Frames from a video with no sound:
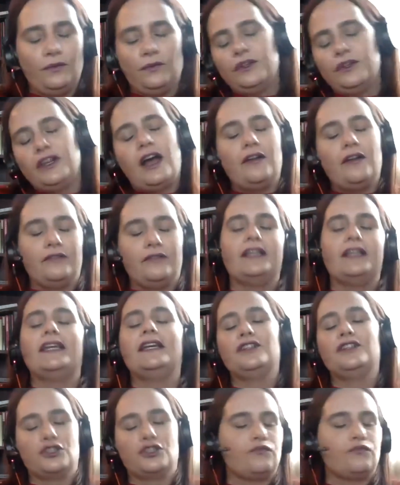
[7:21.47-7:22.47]
Not
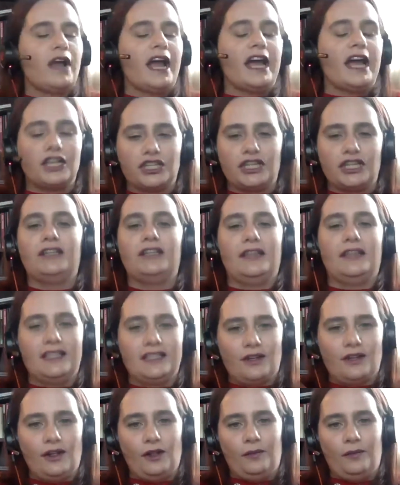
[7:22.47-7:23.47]
really direction.
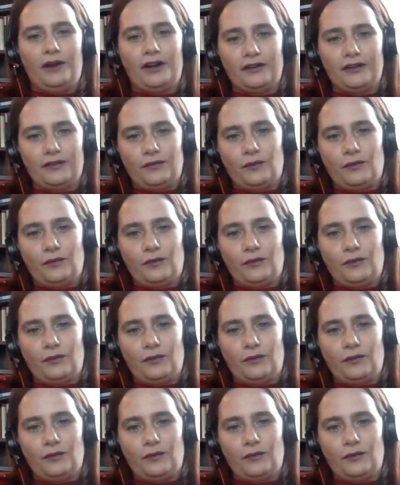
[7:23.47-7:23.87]
It's all part of